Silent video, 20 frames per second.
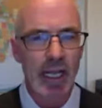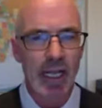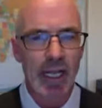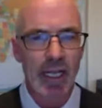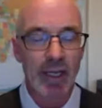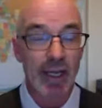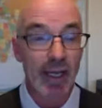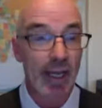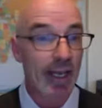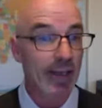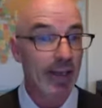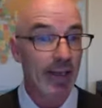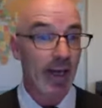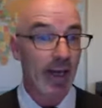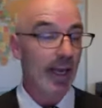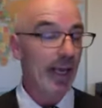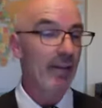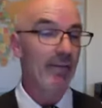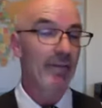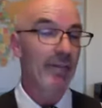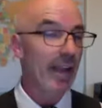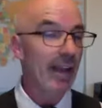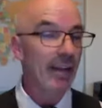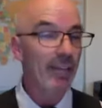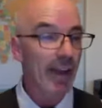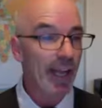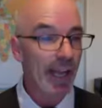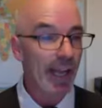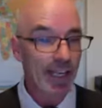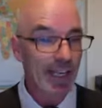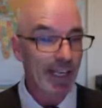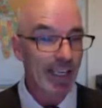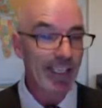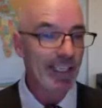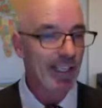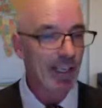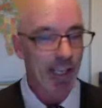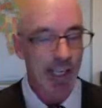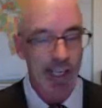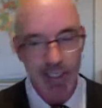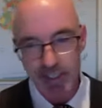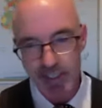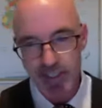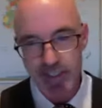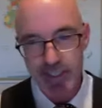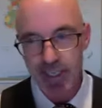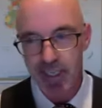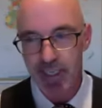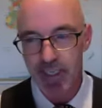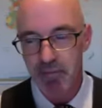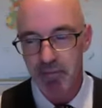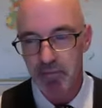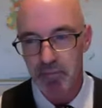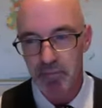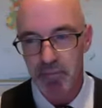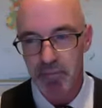and, and I have never had any client say,